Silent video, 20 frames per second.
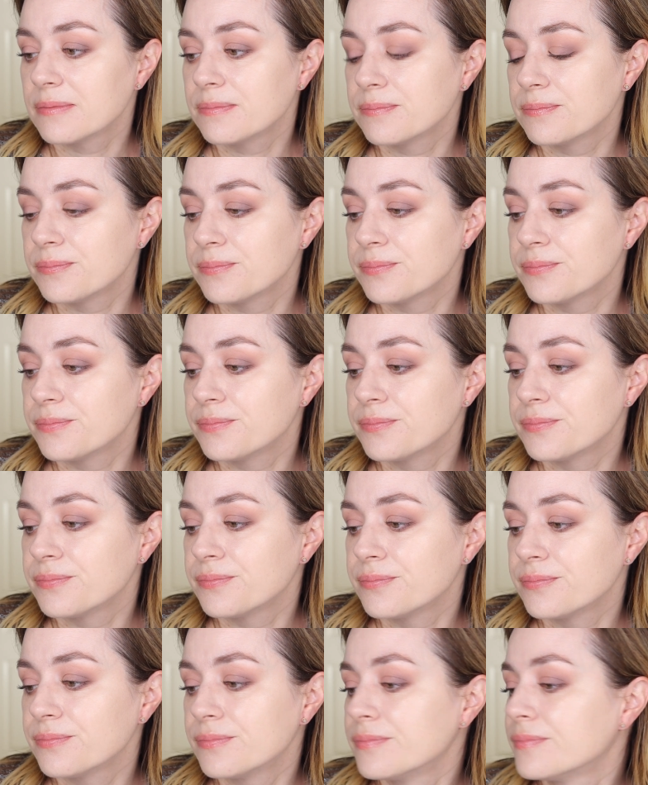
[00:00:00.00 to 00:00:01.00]
You can see that
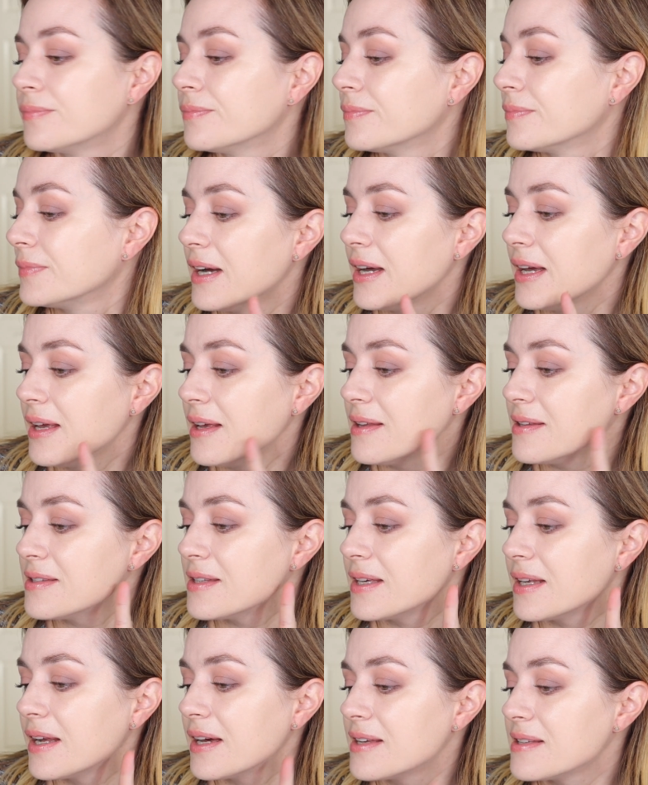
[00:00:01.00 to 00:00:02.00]
it looks nice.
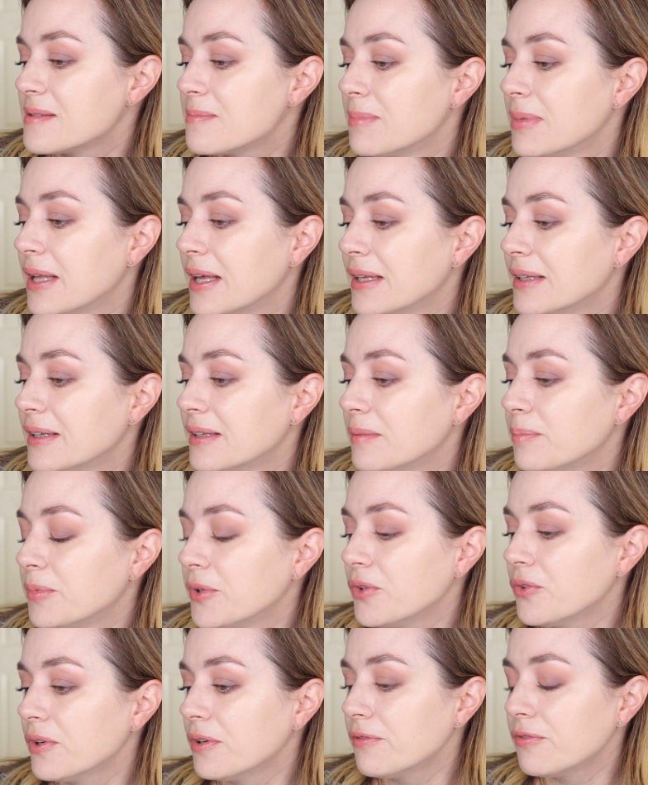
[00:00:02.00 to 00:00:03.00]
It has blended
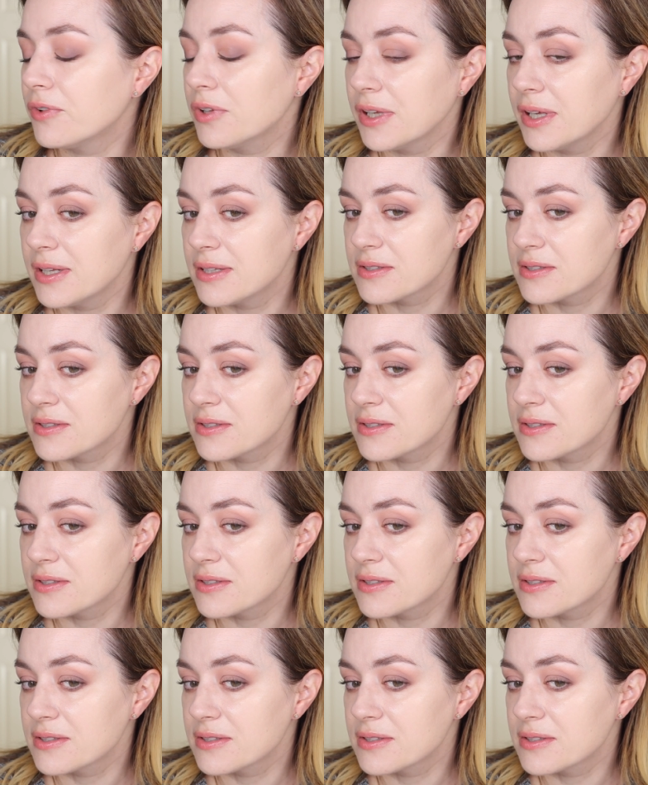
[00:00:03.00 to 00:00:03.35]
beautifully.